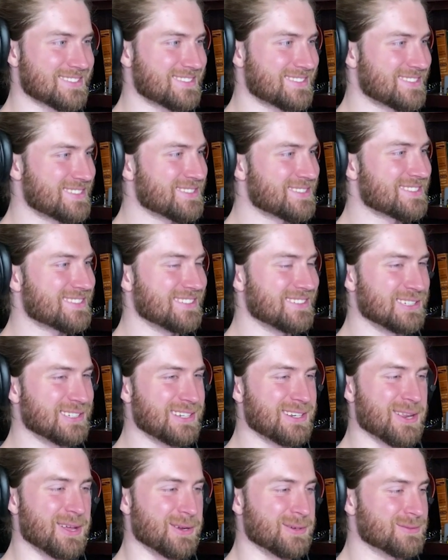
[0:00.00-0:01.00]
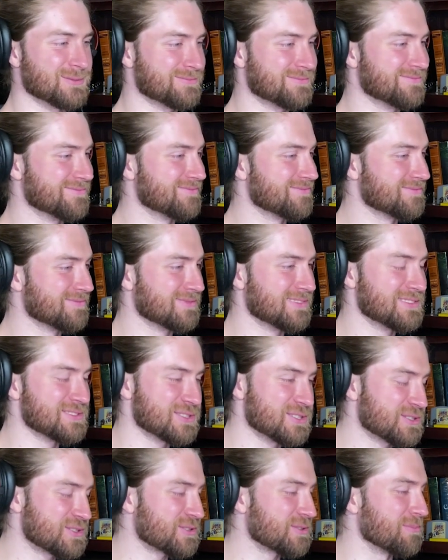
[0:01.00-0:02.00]
Just, you know,
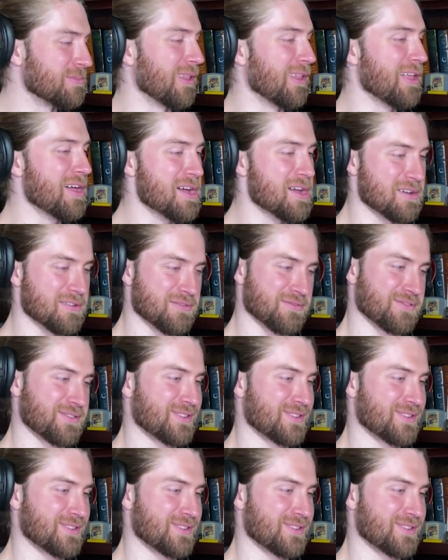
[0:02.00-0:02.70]
just some love.